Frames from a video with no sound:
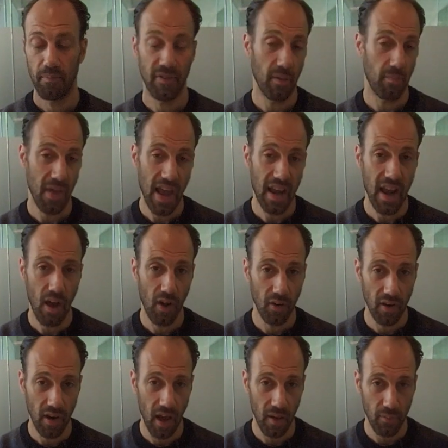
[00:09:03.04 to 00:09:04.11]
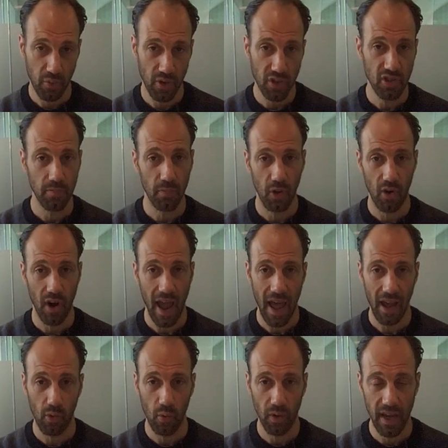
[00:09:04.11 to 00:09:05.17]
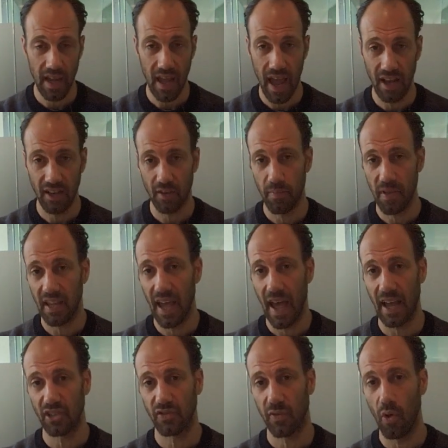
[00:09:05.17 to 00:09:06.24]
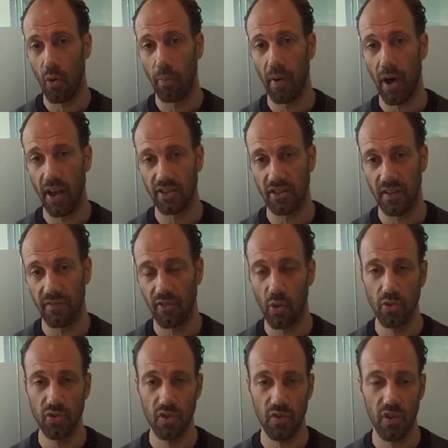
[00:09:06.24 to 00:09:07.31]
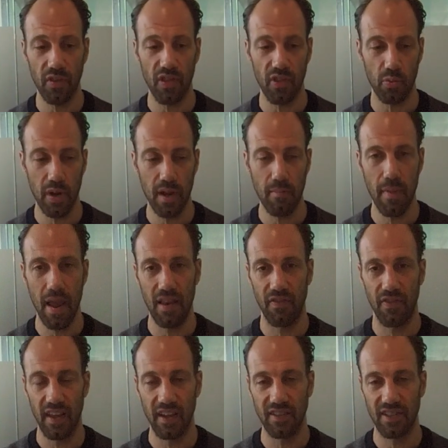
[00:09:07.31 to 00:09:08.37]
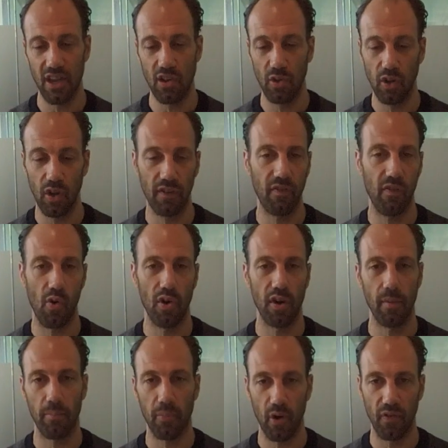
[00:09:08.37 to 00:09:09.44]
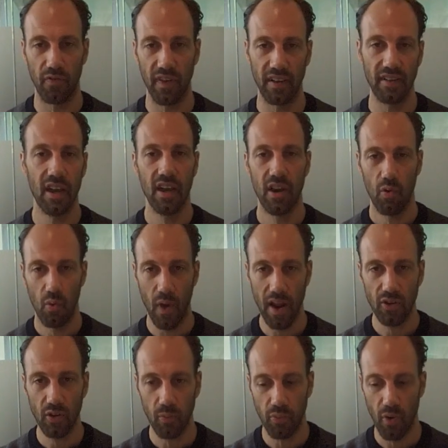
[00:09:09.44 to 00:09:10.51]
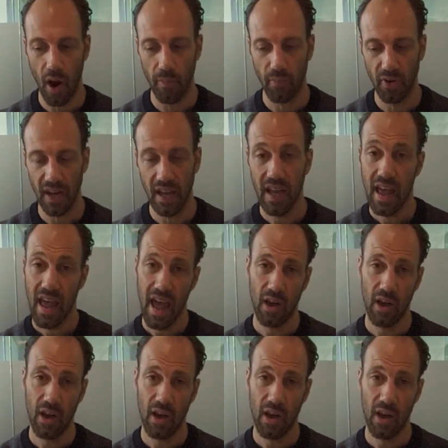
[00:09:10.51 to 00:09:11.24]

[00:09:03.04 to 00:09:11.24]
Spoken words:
to pay down principal or equity, and to be cash flow positive. Those are the three main things that you look for in a perfect rental property.